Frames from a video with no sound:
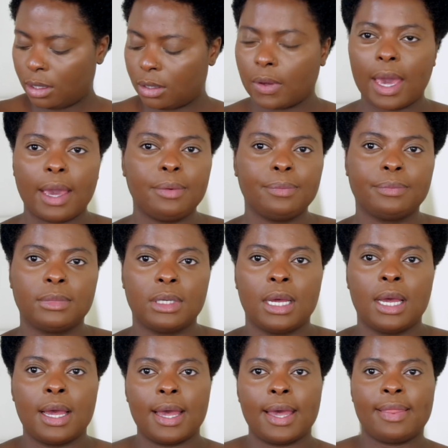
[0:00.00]
Okay,
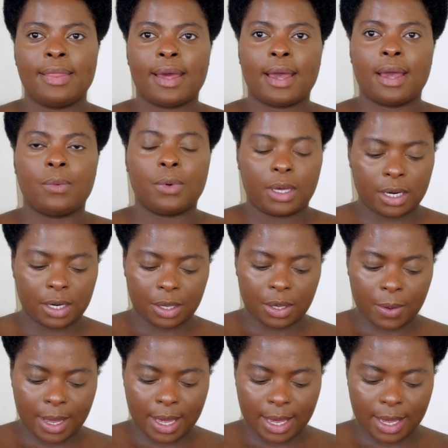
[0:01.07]
and then we're gonna
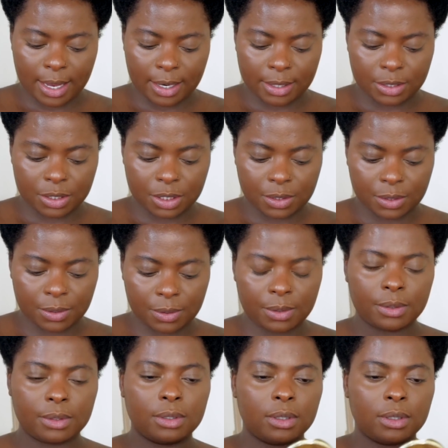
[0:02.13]
go ahead and do